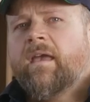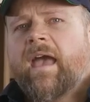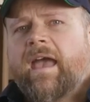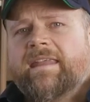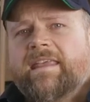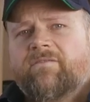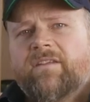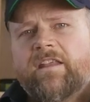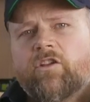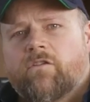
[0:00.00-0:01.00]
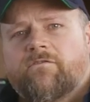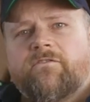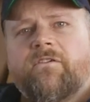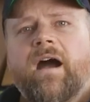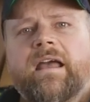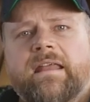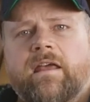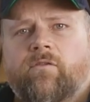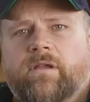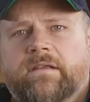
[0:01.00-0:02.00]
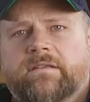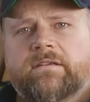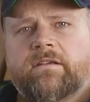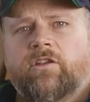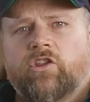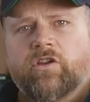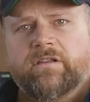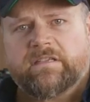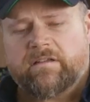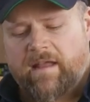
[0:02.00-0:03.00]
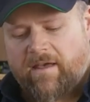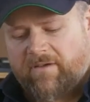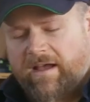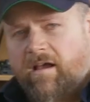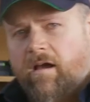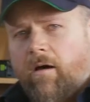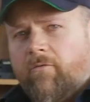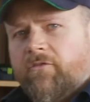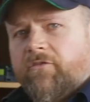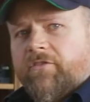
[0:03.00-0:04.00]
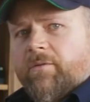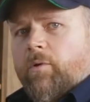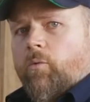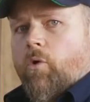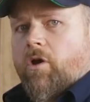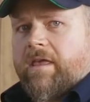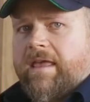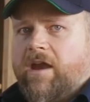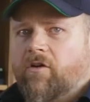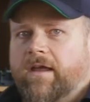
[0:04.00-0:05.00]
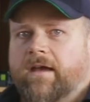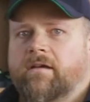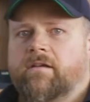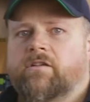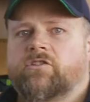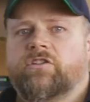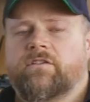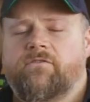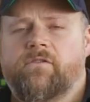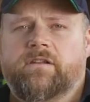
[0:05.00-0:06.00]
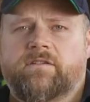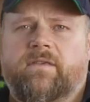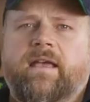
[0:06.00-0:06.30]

and even in confined areas, you can still have a comfortable working area to the front of the